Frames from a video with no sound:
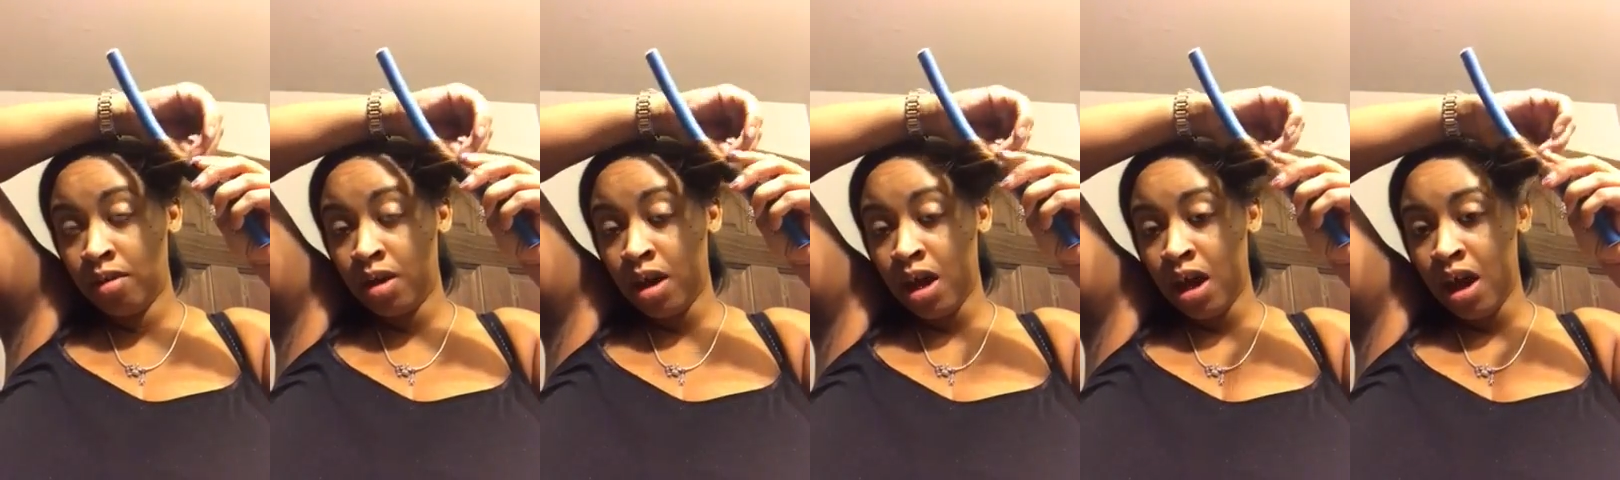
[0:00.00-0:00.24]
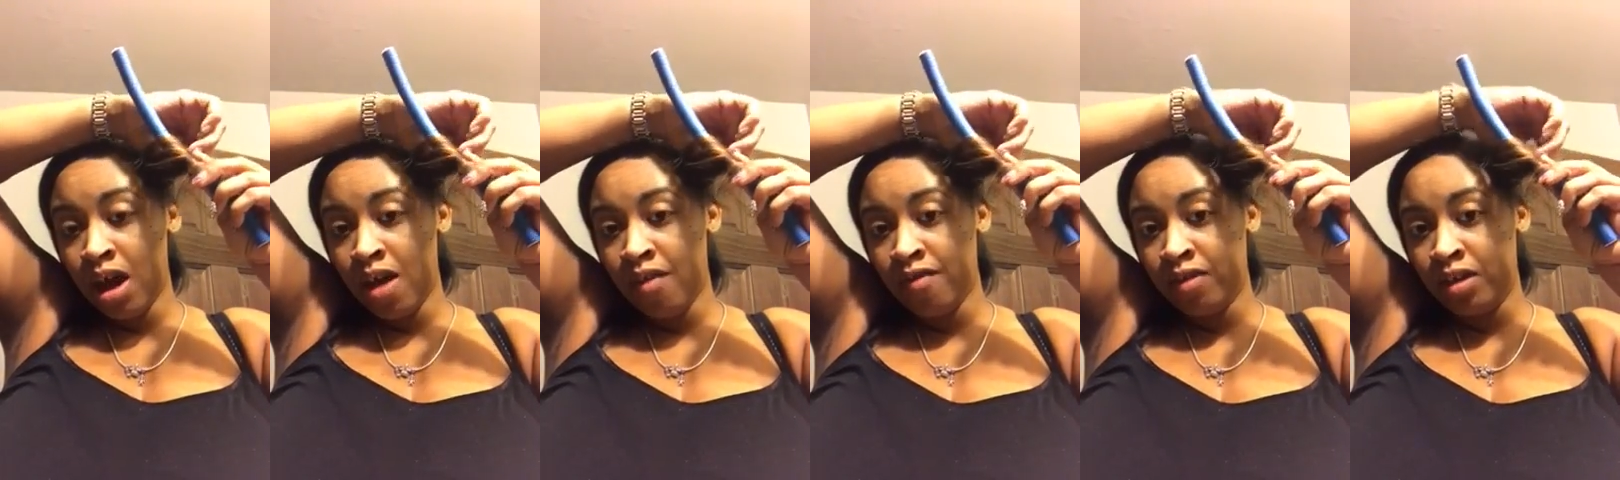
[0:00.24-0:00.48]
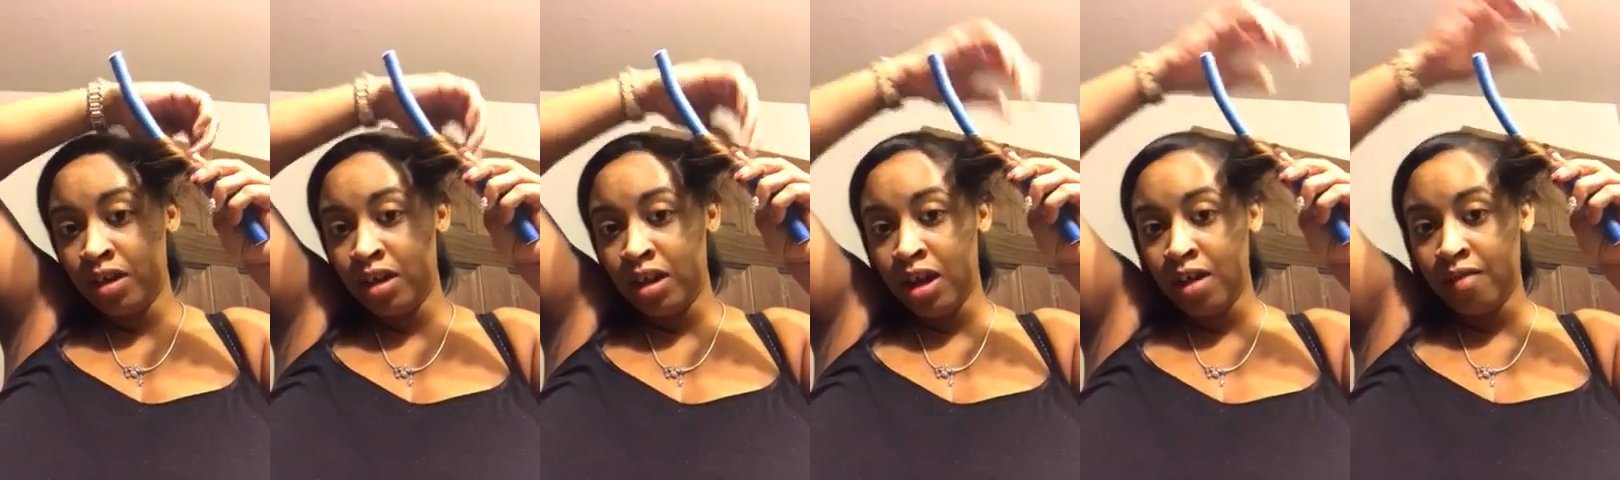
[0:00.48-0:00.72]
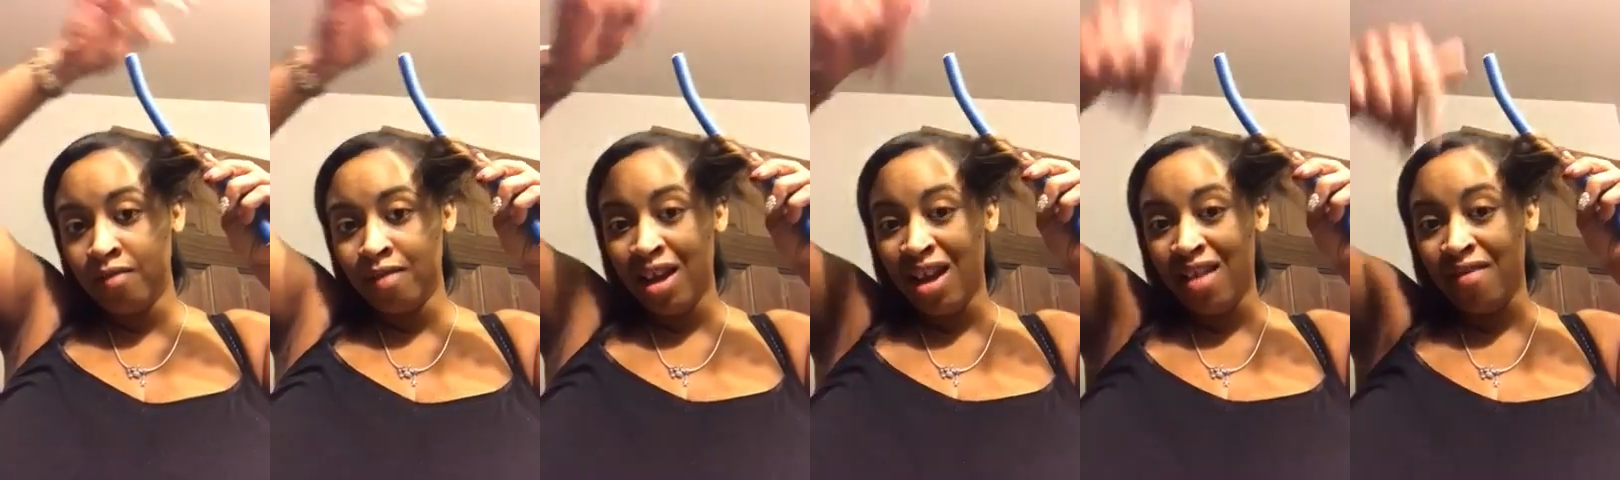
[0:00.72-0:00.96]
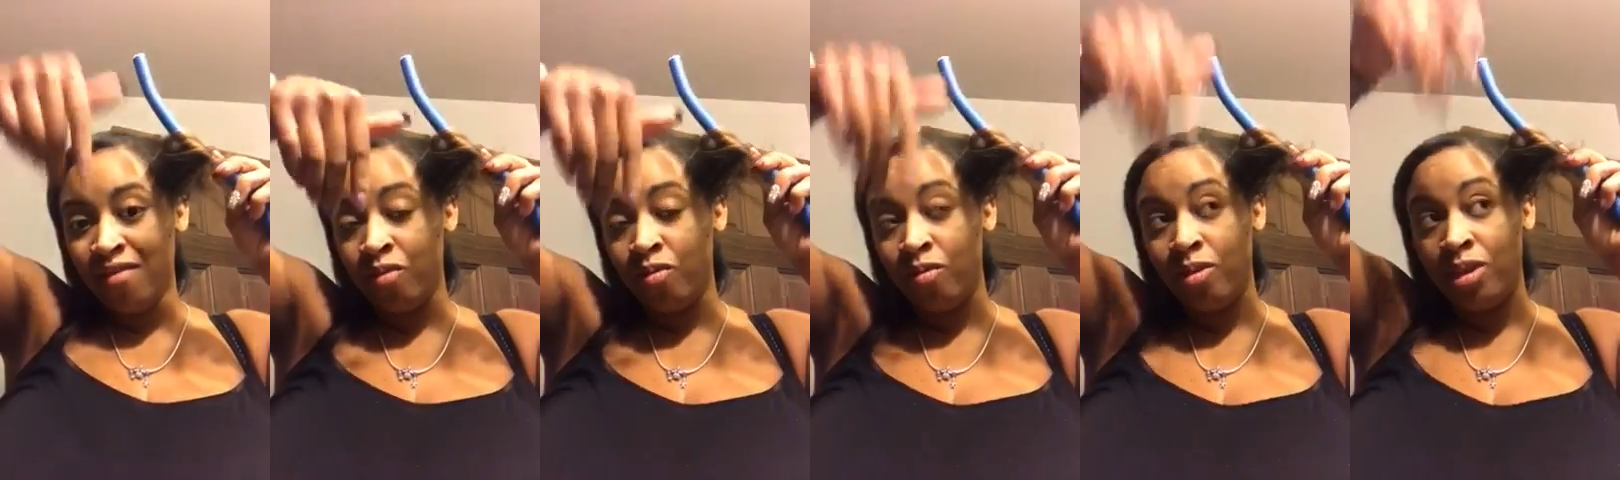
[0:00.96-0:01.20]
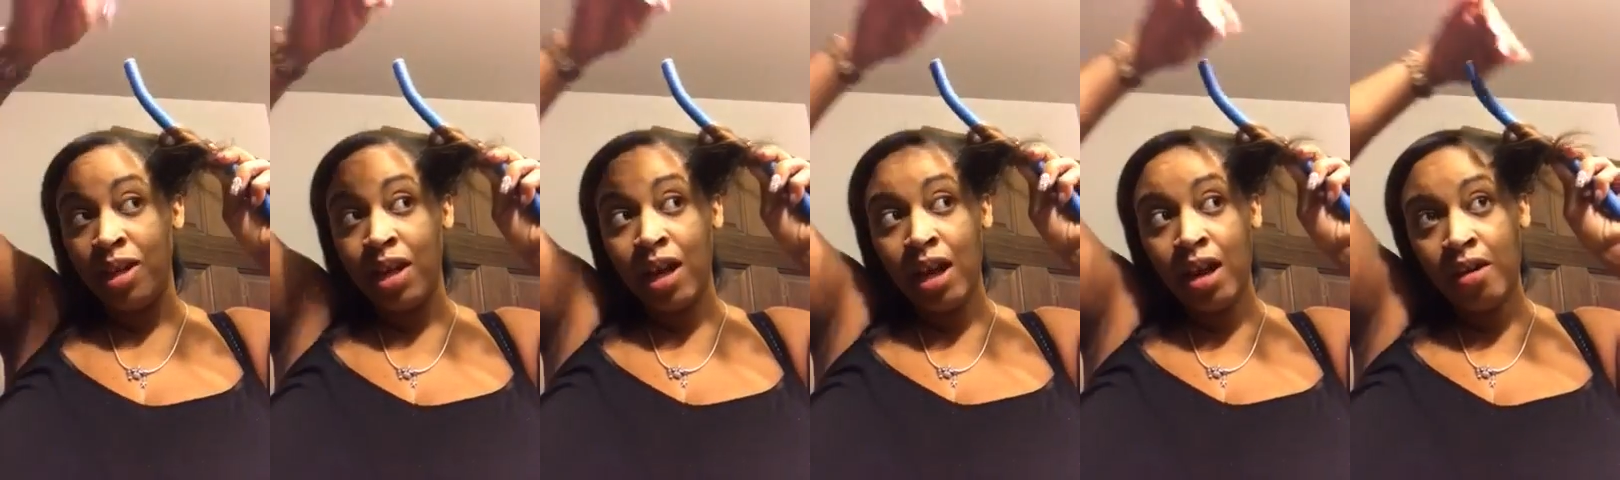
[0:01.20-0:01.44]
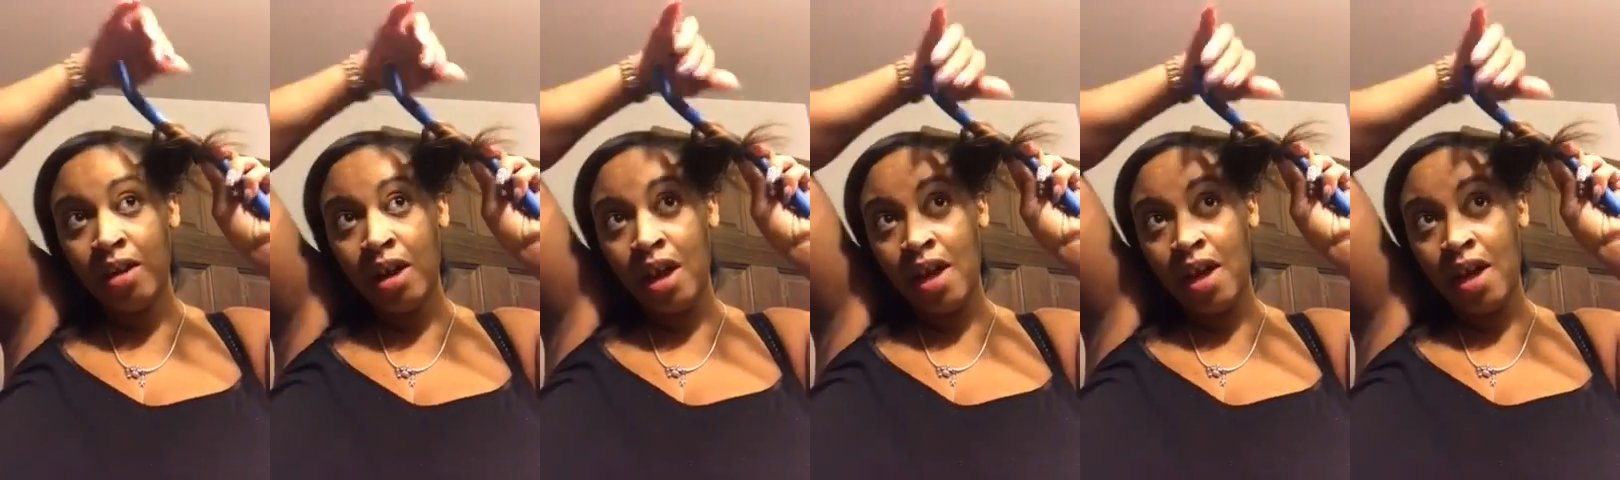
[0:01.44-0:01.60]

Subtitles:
I haven't left, I haven't went down,